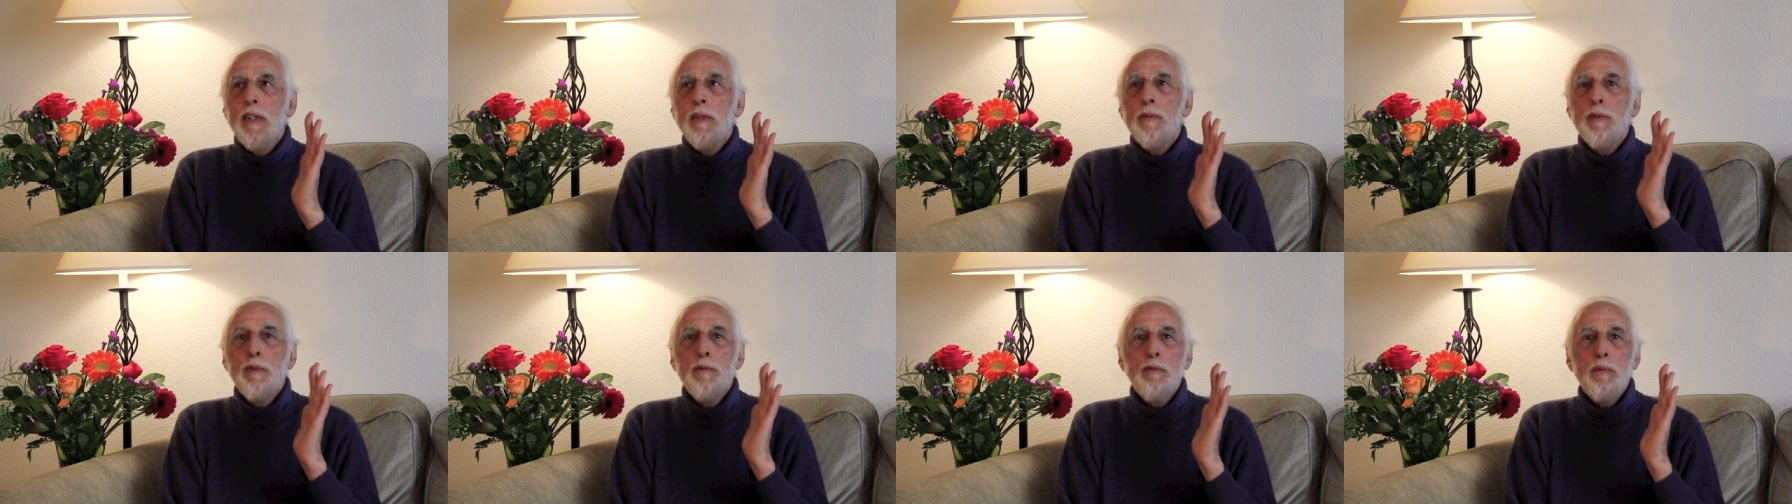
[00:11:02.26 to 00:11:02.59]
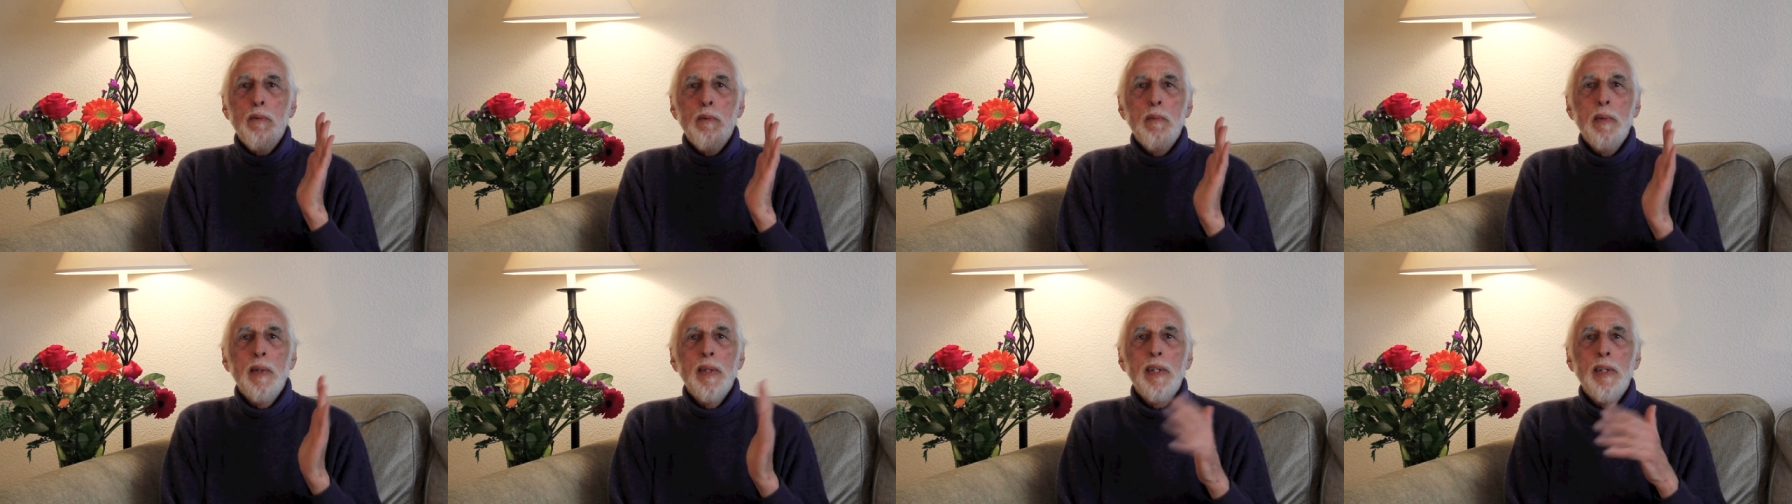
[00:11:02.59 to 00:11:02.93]
that it was
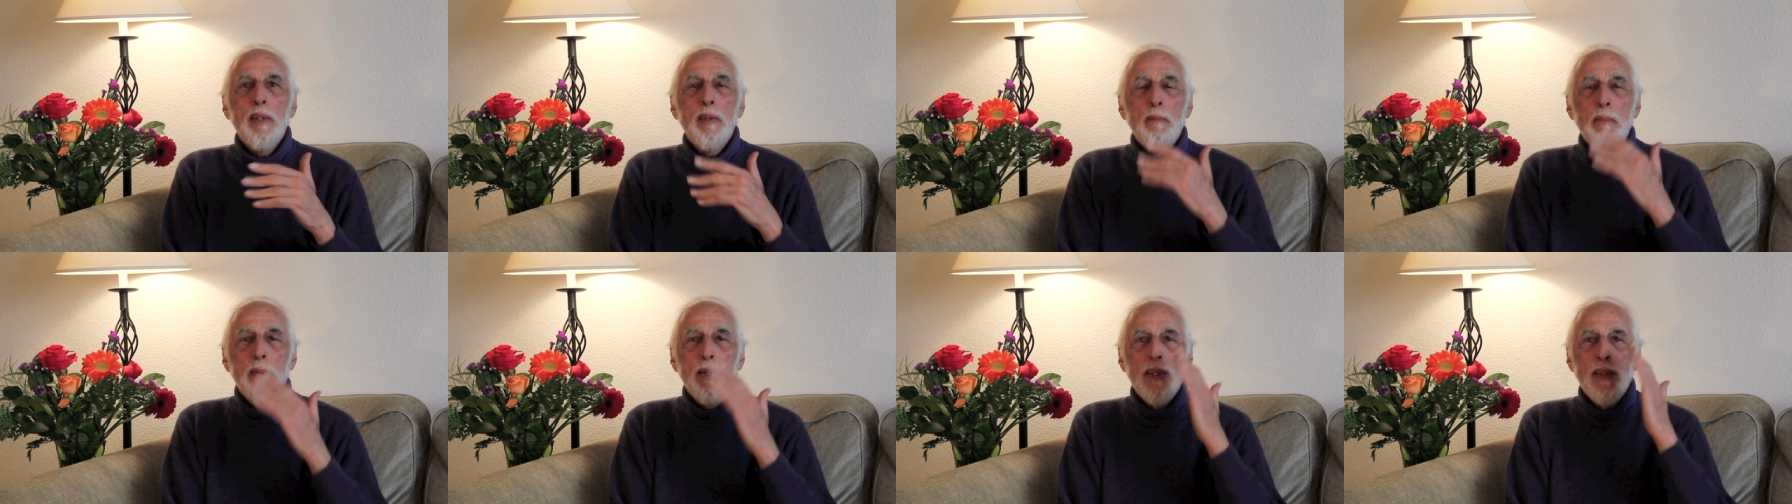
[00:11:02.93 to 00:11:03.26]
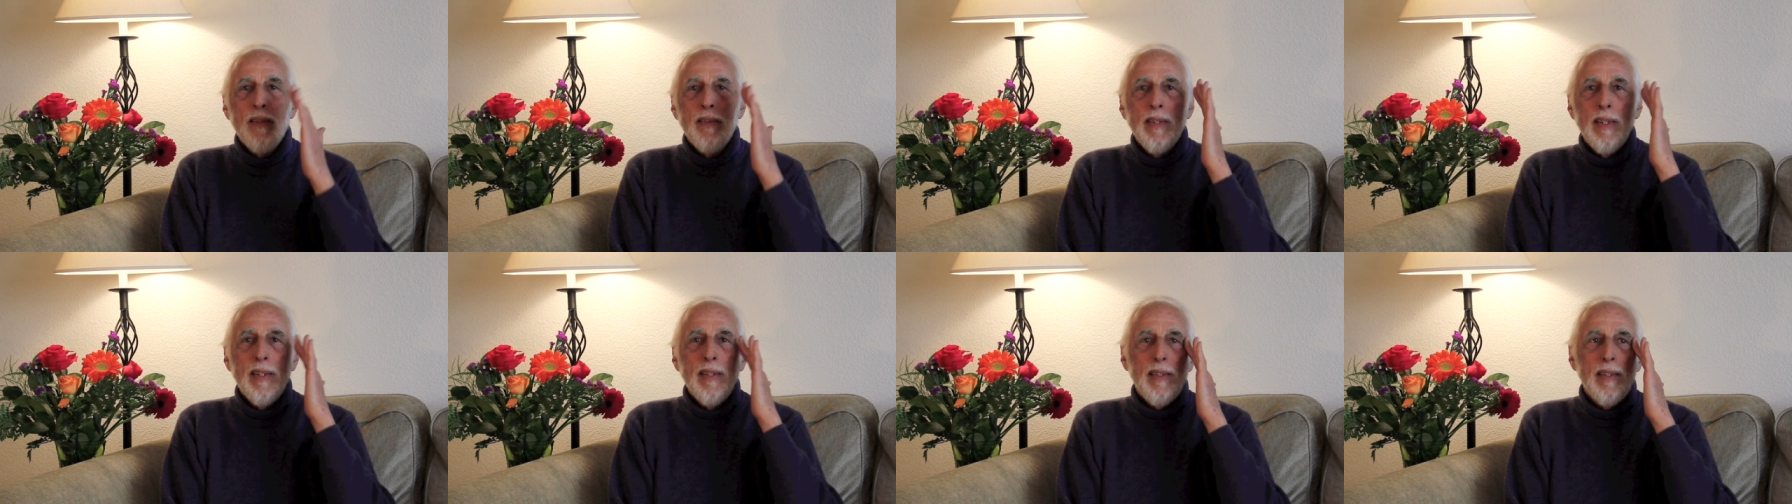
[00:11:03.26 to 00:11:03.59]
familiar, but
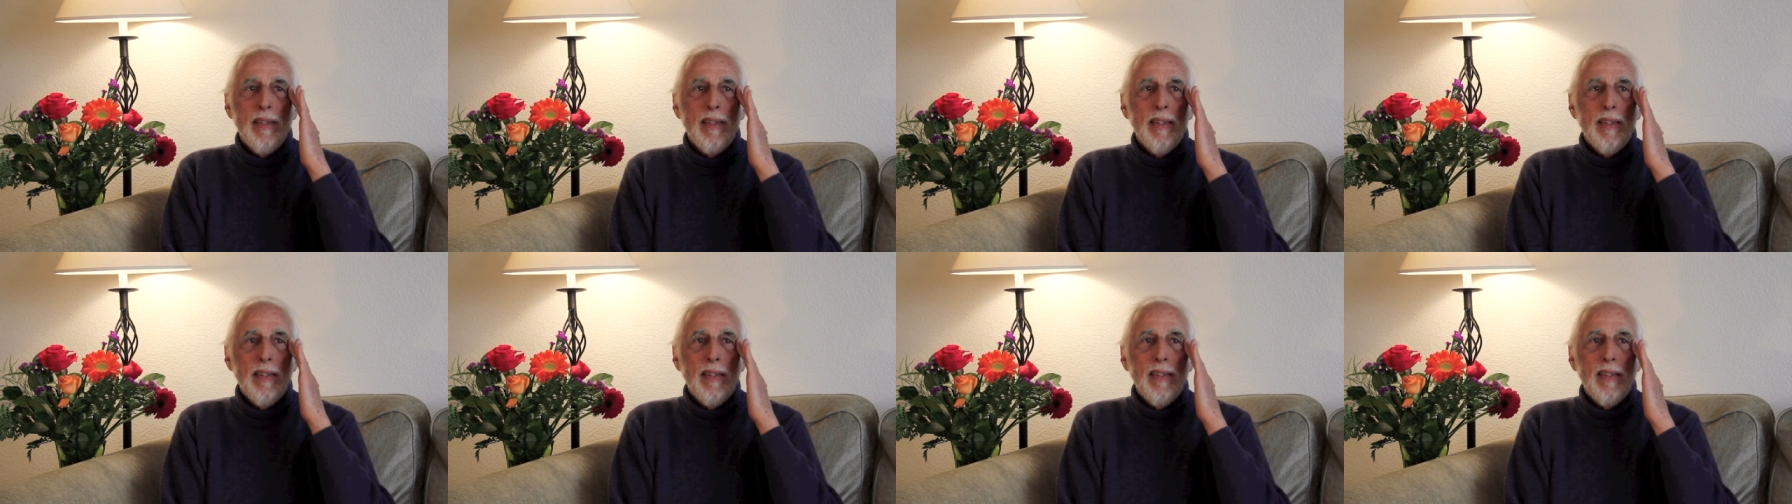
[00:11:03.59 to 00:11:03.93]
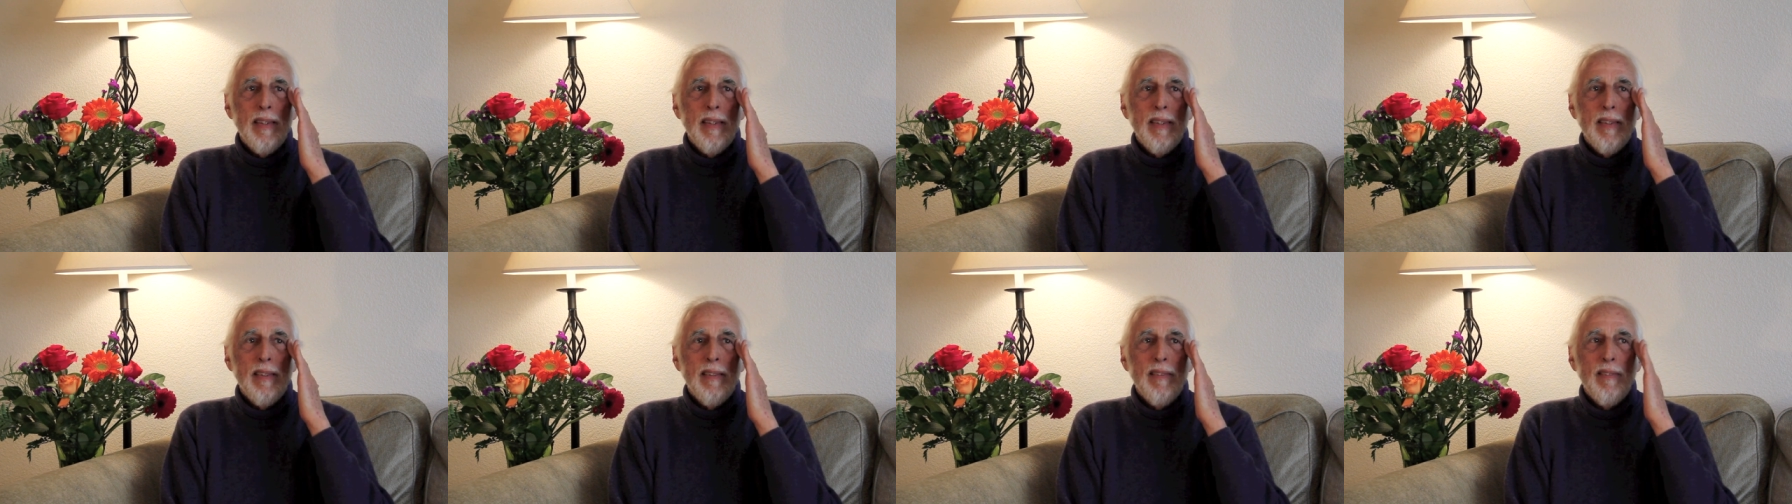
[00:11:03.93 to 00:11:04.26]
it didn't
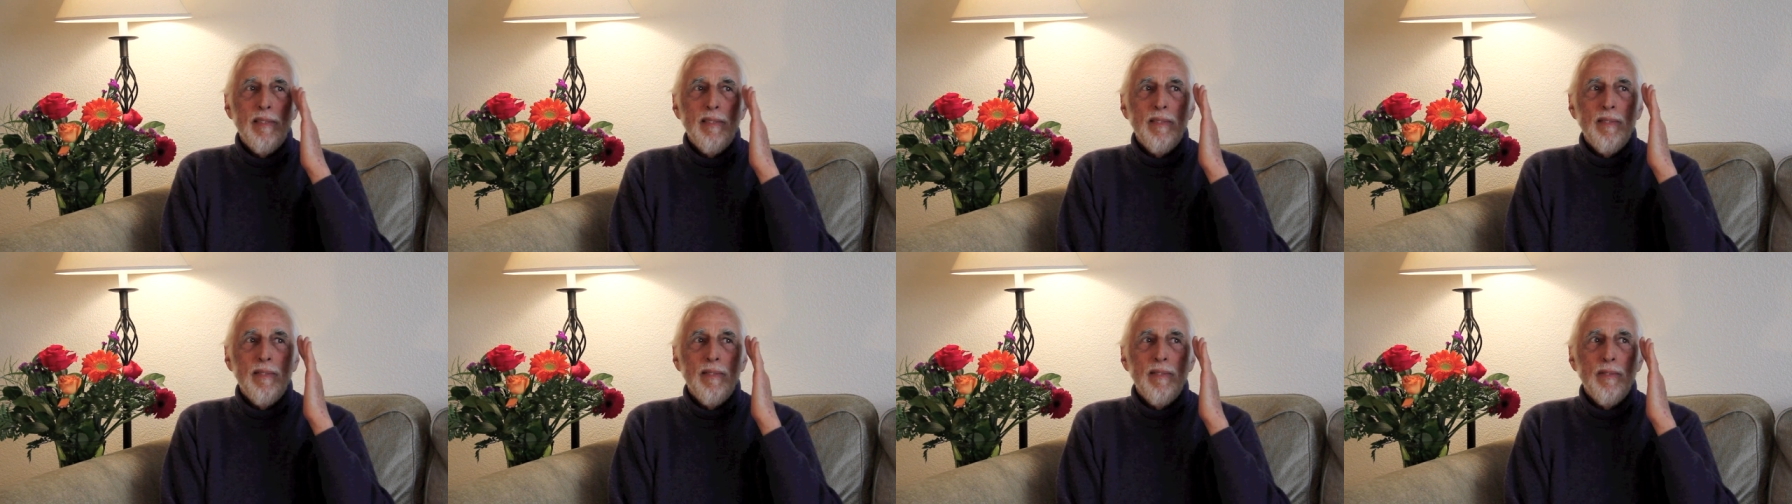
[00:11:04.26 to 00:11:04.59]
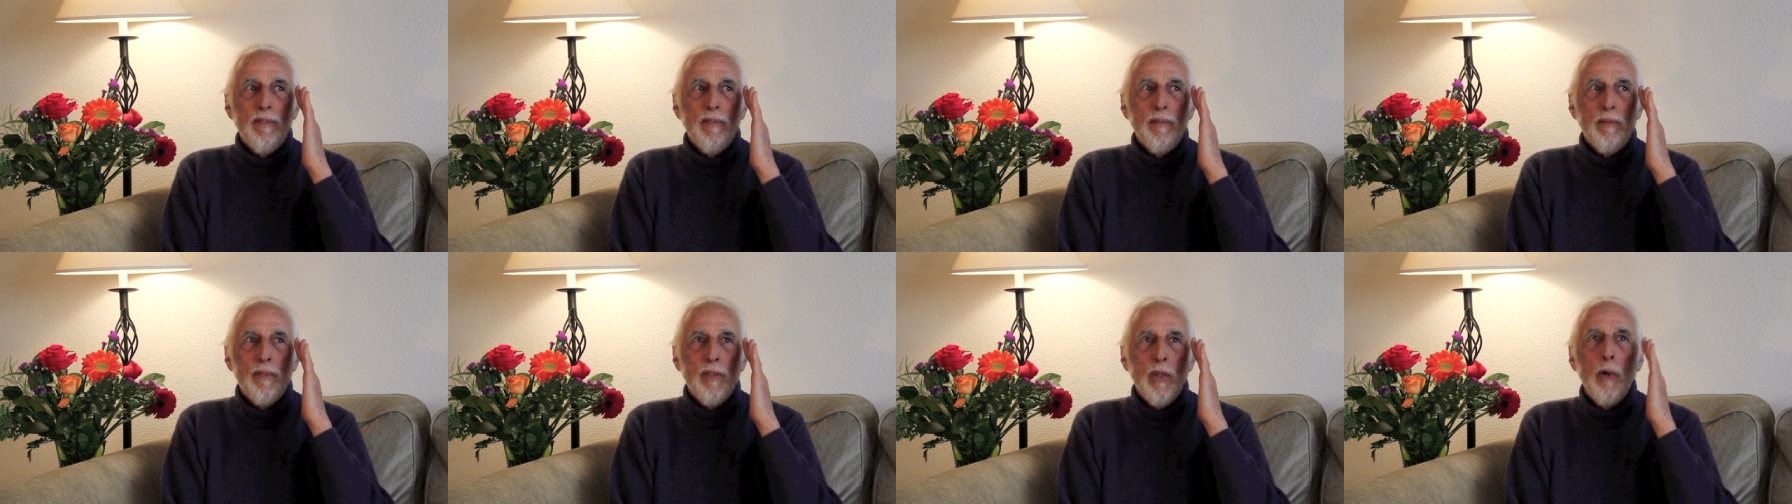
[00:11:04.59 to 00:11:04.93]

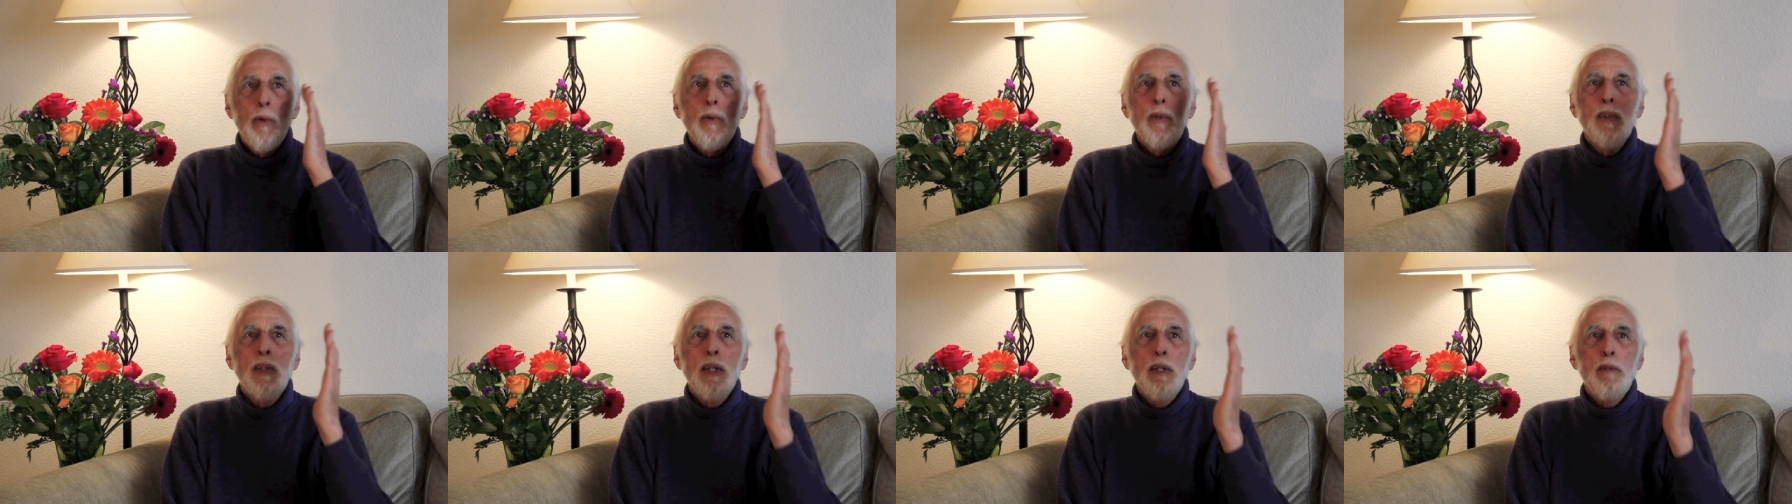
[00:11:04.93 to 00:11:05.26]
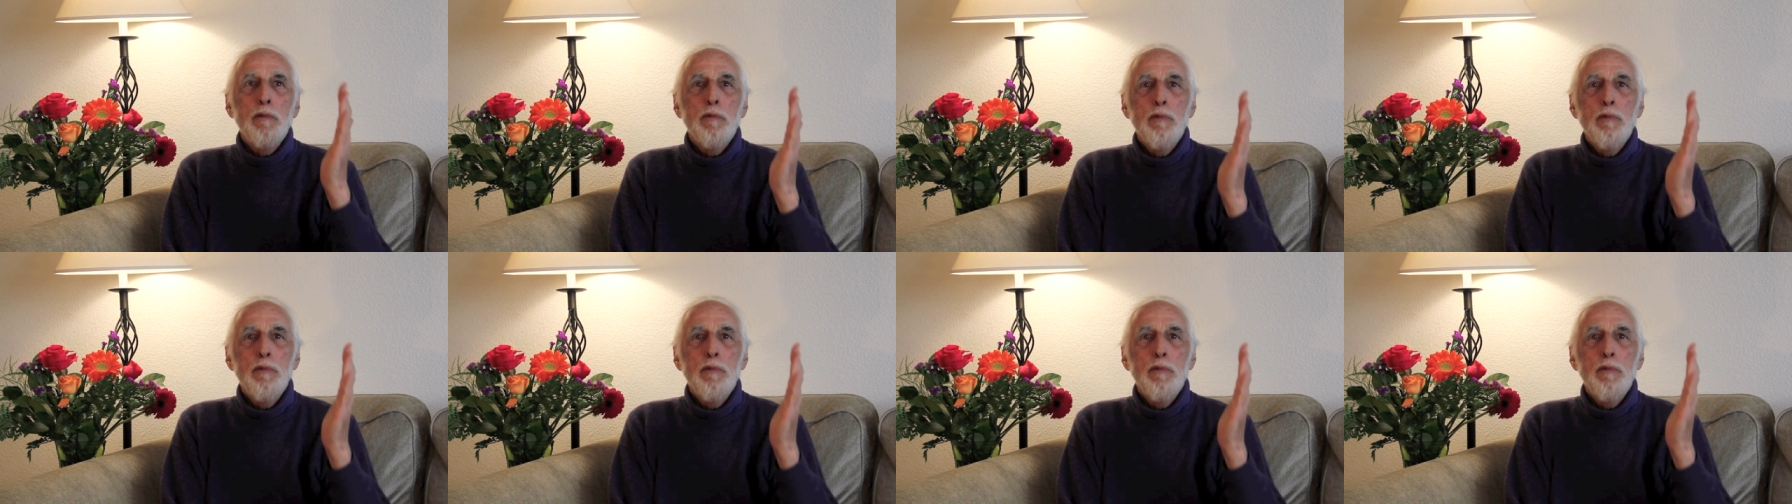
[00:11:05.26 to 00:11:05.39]
totally